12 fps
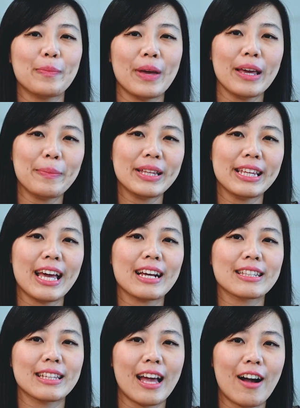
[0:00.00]
aptX
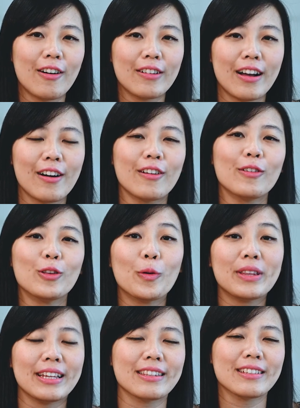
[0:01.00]
LL, low
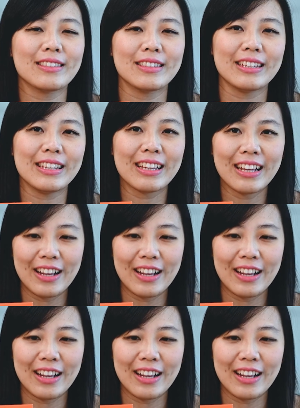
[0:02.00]
latency.